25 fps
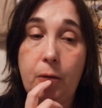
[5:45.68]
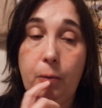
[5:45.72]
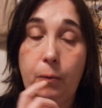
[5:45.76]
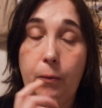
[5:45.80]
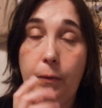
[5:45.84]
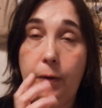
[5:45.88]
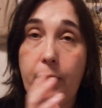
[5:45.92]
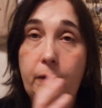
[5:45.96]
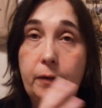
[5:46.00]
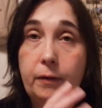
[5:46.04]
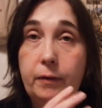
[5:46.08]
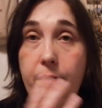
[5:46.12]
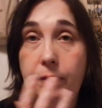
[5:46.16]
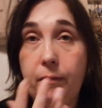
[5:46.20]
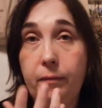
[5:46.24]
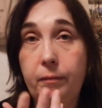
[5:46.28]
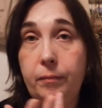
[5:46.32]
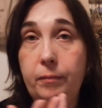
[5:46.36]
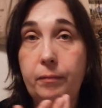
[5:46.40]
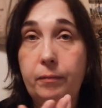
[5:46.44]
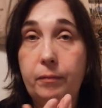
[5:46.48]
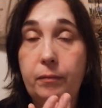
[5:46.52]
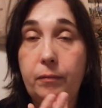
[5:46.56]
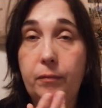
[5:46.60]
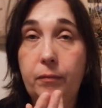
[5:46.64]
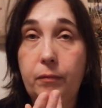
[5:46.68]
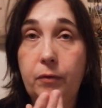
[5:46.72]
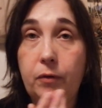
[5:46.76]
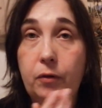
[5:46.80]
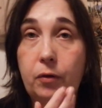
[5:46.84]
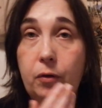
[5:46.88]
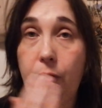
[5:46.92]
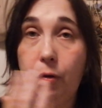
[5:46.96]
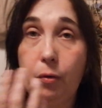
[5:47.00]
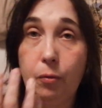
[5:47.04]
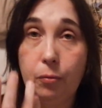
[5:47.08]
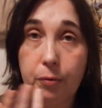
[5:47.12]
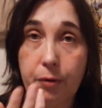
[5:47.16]
Well,
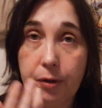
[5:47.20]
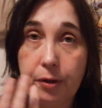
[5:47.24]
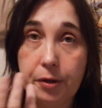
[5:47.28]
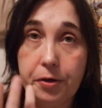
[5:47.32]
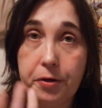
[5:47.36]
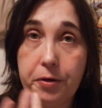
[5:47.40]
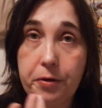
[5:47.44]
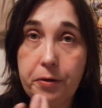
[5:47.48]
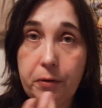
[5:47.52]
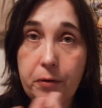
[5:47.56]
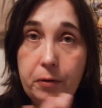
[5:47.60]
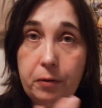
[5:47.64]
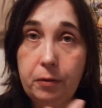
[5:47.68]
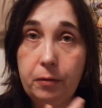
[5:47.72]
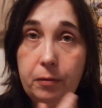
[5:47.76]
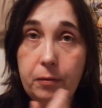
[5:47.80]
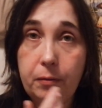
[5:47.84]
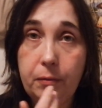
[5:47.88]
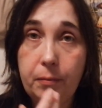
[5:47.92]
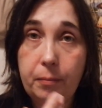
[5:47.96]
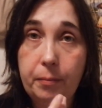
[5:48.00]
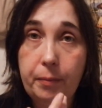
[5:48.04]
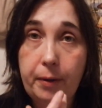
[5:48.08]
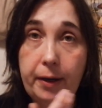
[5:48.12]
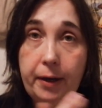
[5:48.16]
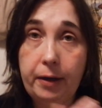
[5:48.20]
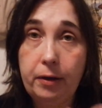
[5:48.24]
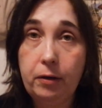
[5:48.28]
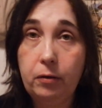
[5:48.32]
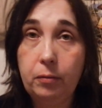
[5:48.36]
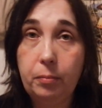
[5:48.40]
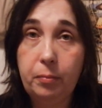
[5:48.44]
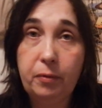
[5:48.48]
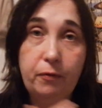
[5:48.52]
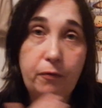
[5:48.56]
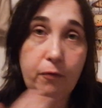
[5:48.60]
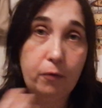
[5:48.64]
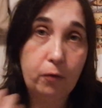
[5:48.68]
the original
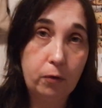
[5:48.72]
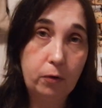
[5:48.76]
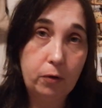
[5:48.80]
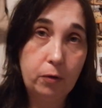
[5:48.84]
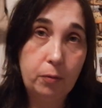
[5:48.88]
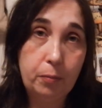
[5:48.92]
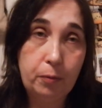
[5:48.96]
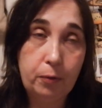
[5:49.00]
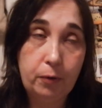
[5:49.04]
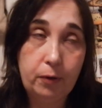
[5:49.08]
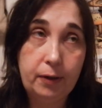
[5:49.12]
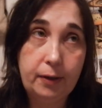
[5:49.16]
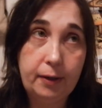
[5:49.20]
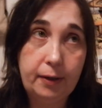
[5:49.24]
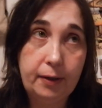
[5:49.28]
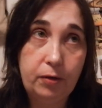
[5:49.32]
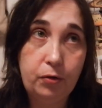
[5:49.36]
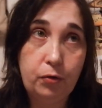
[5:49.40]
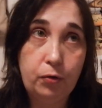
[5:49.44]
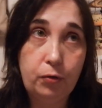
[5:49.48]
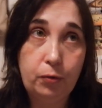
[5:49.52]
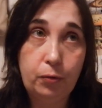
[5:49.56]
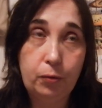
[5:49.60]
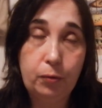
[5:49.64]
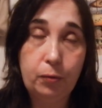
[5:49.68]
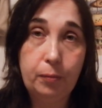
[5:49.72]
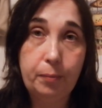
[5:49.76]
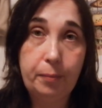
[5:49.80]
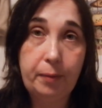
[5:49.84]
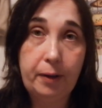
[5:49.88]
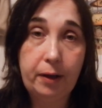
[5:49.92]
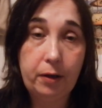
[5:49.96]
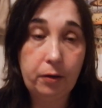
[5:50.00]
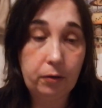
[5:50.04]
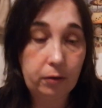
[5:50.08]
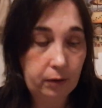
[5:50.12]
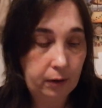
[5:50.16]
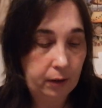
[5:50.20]
pattern before you put it into
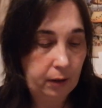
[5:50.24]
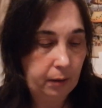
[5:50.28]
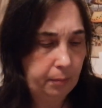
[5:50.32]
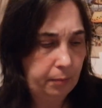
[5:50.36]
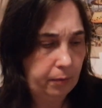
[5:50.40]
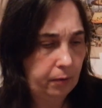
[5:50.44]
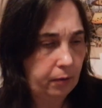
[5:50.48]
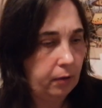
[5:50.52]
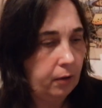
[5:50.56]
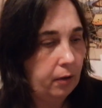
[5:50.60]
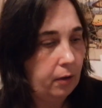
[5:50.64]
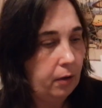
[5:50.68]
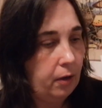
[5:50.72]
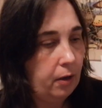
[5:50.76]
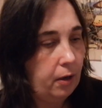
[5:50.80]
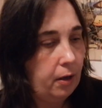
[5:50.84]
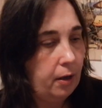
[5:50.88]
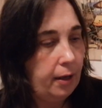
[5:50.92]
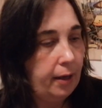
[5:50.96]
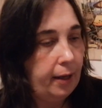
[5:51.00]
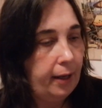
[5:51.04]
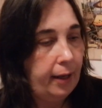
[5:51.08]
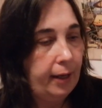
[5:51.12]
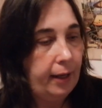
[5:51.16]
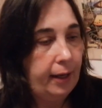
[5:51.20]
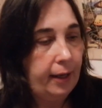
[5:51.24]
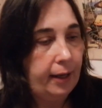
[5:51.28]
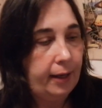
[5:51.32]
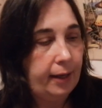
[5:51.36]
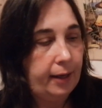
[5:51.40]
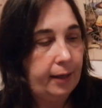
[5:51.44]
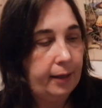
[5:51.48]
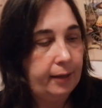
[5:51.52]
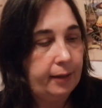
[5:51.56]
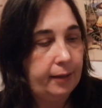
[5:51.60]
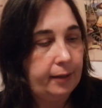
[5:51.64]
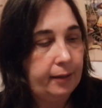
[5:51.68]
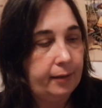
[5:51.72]
Pattern Keeper.
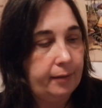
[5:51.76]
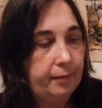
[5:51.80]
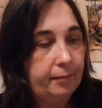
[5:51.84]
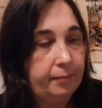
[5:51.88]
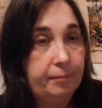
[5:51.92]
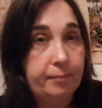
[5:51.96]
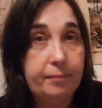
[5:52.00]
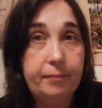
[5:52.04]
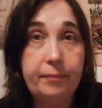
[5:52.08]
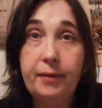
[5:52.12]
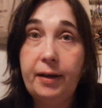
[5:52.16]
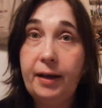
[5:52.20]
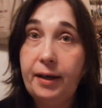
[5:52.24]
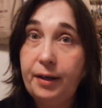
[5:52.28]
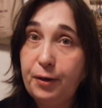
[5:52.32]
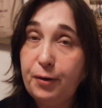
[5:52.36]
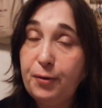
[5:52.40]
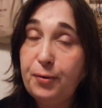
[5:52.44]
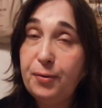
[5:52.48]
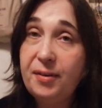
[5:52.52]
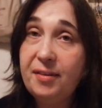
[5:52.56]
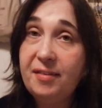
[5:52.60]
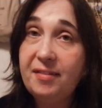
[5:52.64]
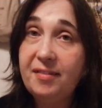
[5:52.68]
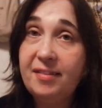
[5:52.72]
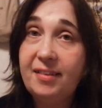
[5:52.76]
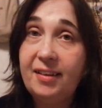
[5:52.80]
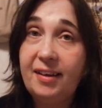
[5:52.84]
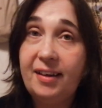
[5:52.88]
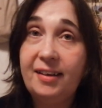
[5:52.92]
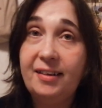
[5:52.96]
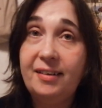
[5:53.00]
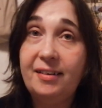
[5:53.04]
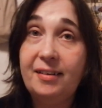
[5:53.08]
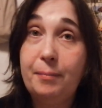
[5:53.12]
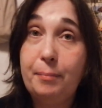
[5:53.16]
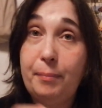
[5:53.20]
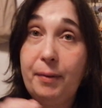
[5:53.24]
And I noticed
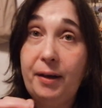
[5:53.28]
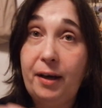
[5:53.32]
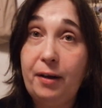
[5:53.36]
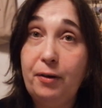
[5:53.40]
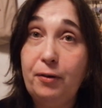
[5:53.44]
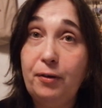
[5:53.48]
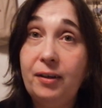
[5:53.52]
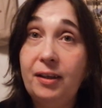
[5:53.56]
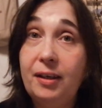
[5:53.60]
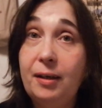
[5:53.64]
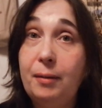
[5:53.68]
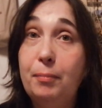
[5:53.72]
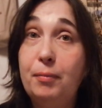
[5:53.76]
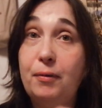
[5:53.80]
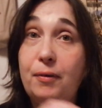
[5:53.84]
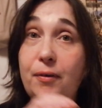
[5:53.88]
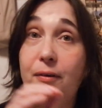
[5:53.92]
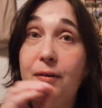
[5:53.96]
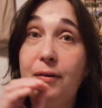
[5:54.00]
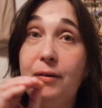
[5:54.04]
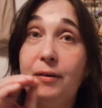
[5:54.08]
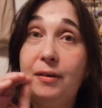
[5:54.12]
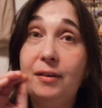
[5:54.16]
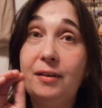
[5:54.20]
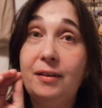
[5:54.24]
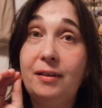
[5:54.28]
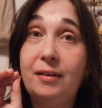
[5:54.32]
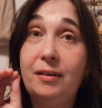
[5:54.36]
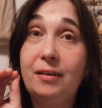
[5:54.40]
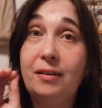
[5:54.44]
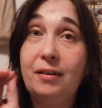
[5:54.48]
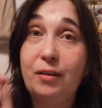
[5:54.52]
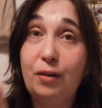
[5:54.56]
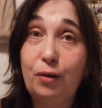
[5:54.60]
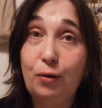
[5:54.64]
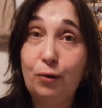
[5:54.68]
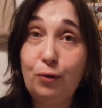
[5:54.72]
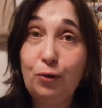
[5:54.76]
that Pattern Keeper
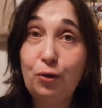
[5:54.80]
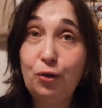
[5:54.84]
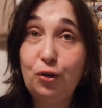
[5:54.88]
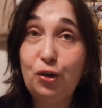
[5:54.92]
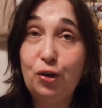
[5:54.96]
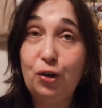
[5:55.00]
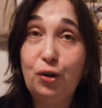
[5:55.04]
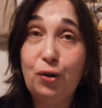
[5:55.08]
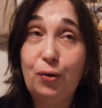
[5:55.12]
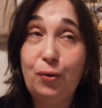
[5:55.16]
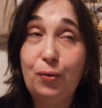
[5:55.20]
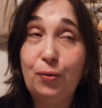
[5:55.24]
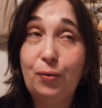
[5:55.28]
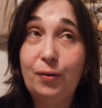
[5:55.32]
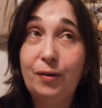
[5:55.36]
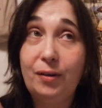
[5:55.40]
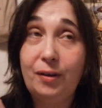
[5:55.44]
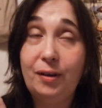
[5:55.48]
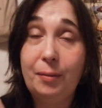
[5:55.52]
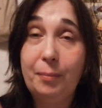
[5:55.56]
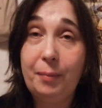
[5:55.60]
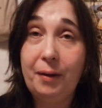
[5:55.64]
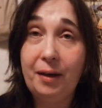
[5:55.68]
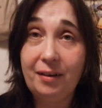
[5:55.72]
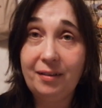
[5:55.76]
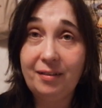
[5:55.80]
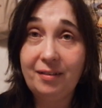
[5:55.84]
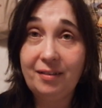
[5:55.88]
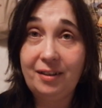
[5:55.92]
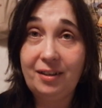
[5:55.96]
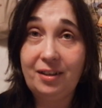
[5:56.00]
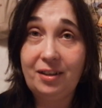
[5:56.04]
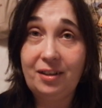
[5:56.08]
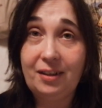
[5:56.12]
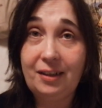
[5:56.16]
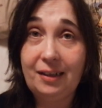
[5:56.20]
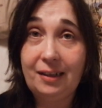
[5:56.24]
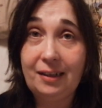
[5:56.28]
don't show the
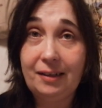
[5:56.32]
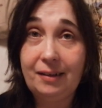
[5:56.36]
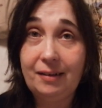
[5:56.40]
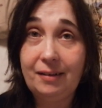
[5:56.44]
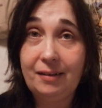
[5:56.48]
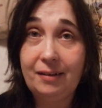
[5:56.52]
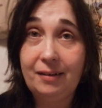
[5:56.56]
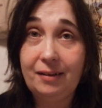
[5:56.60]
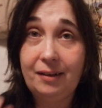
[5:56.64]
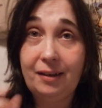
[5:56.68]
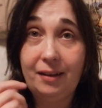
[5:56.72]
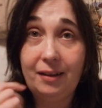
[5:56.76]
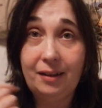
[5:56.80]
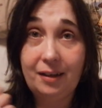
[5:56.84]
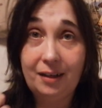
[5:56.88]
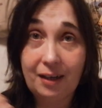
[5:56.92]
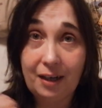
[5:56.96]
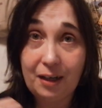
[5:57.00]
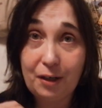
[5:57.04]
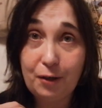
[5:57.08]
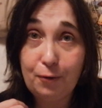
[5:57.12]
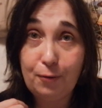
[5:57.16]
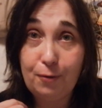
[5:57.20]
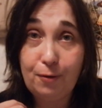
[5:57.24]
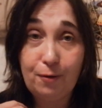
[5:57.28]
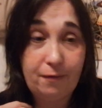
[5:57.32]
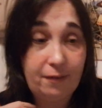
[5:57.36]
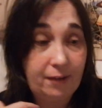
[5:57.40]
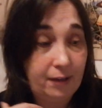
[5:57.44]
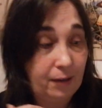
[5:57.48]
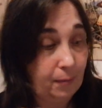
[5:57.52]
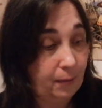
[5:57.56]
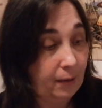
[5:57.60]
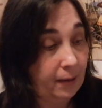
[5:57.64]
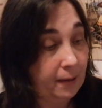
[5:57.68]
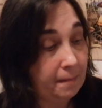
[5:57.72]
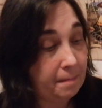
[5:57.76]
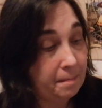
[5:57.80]
backstitching, not that I know of
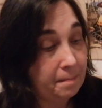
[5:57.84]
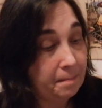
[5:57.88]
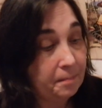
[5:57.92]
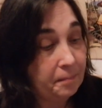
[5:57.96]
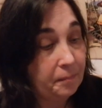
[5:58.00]
anyway.